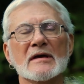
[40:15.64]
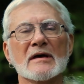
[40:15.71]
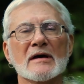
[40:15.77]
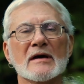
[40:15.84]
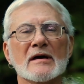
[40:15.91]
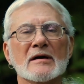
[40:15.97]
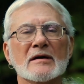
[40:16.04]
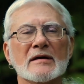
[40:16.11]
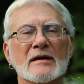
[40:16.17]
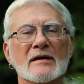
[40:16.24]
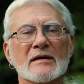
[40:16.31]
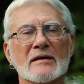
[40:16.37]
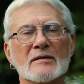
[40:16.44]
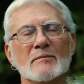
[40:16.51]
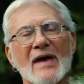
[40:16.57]

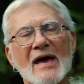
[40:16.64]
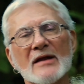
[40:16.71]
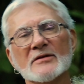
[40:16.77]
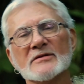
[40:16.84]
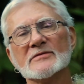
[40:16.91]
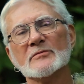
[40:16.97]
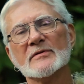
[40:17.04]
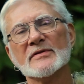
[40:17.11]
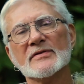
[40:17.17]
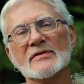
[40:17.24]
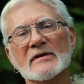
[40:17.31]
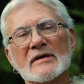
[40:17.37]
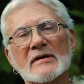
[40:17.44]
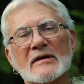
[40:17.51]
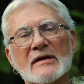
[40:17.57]
in balance with
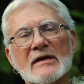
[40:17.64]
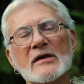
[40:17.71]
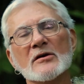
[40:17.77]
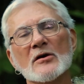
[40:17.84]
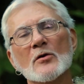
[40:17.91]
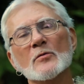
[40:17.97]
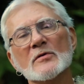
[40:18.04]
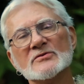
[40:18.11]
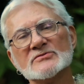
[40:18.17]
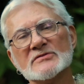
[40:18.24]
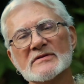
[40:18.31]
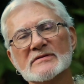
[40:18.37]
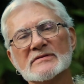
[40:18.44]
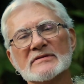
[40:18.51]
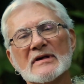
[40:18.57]
the ego, which
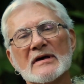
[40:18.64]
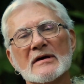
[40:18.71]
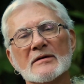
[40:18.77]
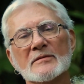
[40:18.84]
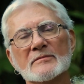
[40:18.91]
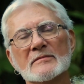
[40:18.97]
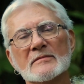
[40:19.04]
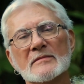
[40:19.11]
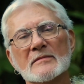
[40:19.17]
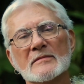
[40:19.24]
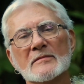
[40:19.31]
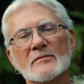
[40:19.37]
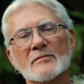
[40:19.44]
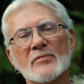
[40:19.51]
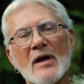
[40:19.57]
is
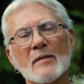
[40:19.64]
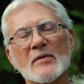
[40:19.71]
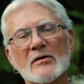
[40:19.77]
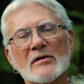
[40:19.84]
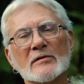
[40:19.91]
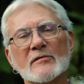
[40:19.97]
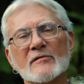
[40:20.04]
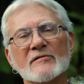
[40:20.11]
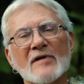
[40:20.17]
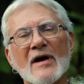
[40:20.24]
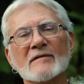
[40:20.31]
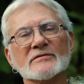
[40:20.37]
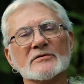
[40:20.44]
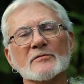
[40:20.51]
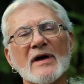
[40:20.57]
primarily
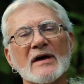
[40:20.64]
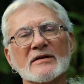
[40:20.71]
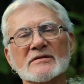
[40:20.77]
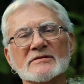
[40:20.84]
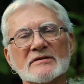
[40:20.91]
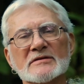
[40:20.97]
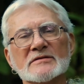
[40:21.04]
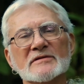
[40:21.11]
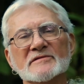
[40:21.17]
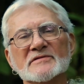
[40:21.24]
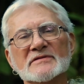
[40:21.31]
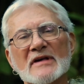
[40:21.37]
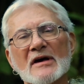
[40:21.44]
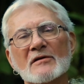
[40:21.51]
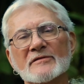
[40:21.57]
revolves around a sense of
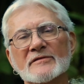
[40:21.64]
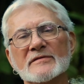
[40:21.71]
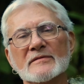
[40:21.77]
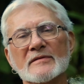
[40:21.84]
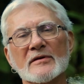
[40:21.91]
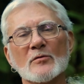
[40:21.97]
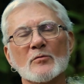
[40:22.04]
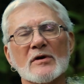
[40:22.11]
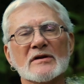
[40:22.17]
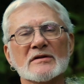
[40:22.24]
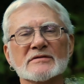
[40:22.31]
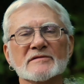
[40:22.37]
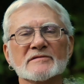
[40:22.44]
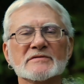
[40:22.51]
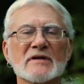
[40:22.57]
self, an
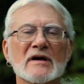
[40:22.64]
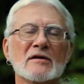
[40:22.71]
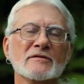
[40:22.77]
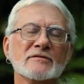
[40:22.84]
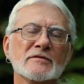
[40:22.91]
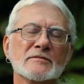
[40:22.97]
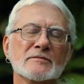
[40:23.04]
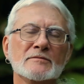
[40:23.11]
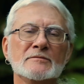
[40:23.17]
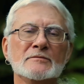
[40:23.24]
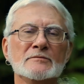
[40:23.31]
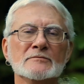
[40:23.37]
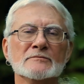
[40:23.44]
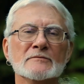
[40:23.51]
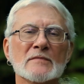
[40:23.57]
awareness of self.
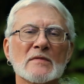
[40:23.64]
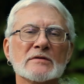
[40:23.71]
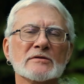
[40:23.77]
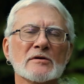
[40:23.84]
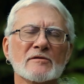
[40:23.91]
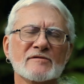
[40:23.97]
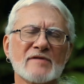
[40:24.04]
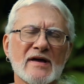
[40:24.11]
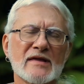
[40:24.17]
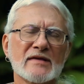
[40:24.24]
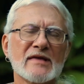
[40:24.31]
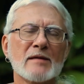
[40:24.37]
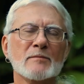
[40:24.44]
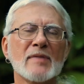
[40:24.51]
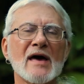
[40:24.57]
So
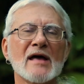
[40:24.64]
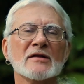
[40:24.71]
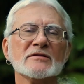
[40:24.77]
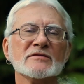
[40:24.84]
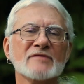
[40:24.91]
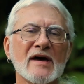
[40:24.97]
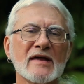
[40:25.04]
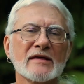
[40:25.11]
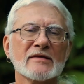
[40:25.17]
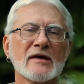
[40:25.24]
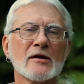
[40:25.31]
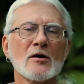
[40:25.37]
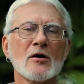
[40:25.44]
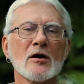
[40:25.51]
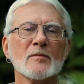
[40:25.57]
finding that balance, finding
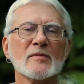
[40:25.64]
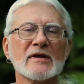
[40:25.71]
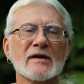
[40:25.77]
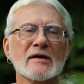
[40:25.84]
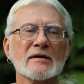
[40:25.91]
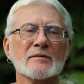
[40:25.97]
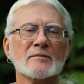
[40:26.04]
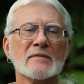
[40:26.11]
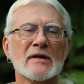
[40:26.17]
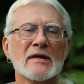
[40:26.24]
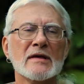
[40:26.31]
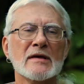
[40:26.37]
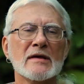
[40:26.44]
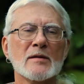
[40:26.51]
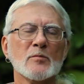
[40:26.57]
that harmony, and
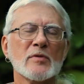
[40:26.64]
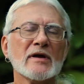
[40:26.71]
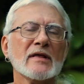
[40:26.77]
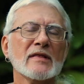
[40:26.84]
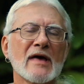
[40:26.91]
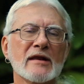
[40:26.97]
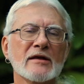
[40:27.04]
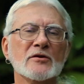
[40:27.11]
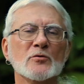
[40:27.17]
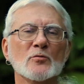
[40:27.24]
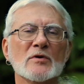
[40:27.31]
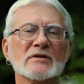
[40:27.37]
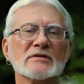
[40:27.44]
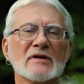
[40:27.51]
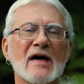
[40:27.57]
bringing that into
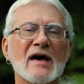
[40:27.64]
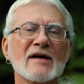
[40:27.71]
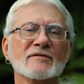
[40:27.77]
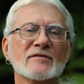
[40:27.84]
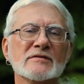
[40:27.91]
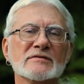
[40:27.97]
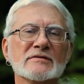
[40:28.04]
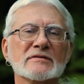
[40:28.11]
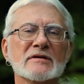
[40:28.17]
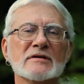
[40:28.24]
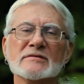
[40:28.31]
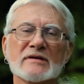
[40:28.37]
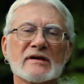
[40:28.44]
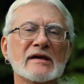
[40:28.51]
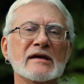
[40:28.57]
one's life
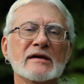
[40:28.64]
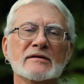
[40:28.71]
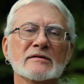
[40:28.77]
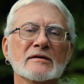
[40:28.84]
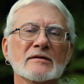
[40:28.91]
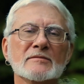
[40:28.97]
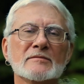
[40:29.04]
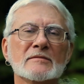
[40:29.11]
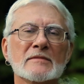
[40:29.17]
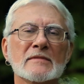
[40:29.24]
is a key to